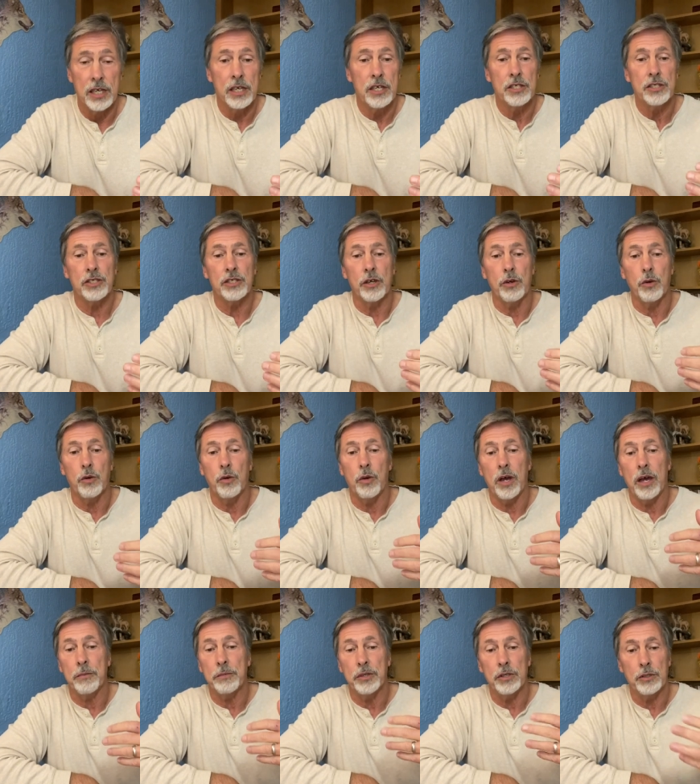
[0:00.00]
So
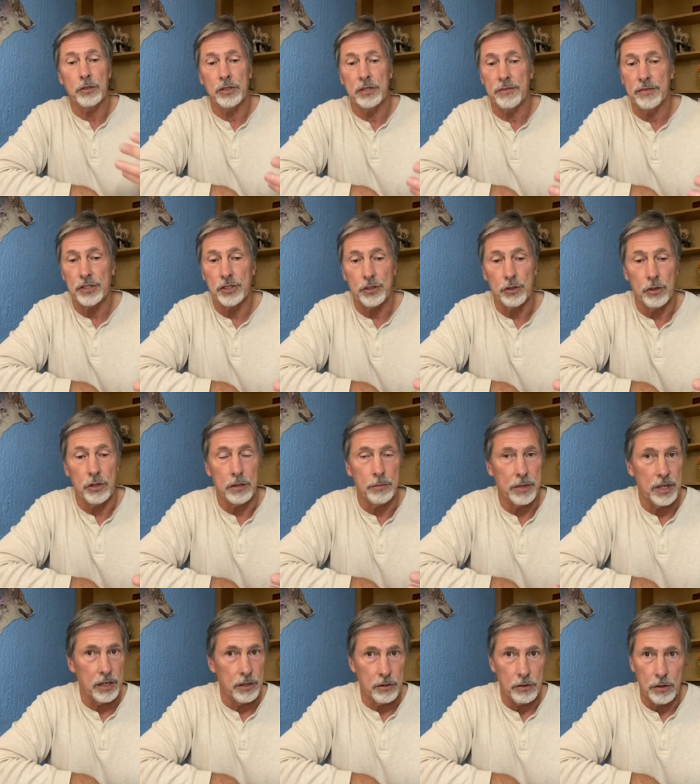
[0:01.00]
I'm going to use fish oil, but
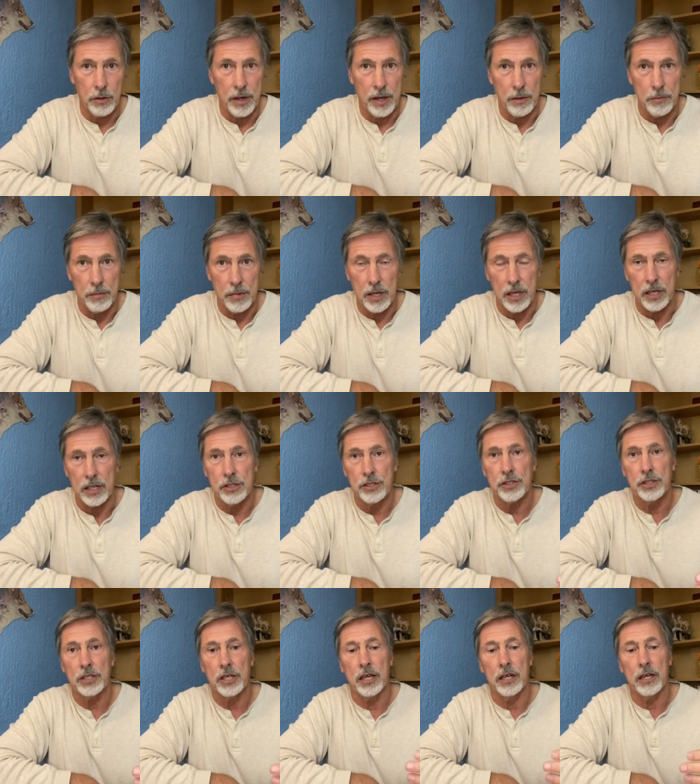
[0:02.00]
I don't know how
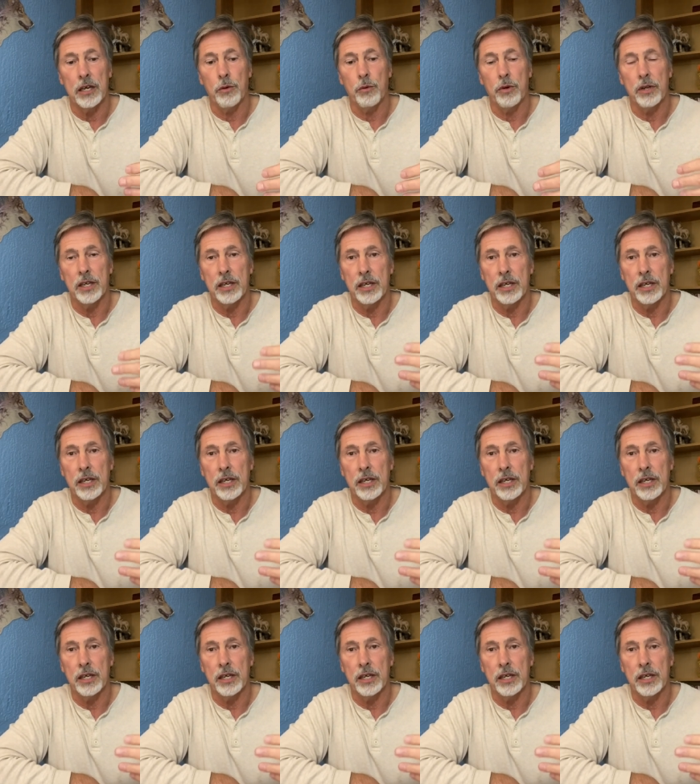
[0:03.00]
much, and I want to